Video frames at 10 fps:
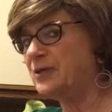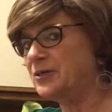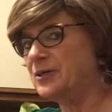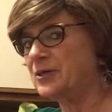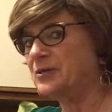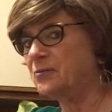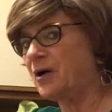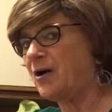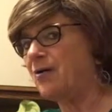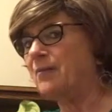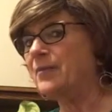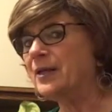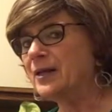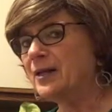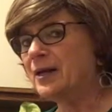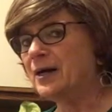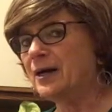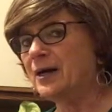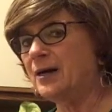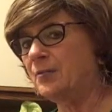it just as well,
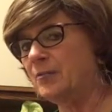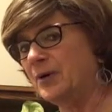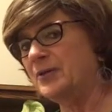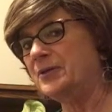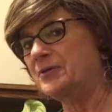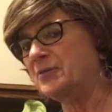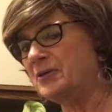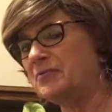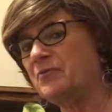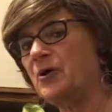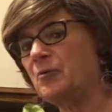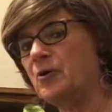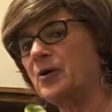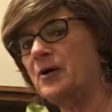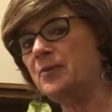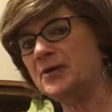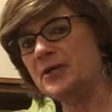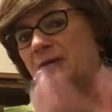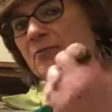but this one is far more complex. I had a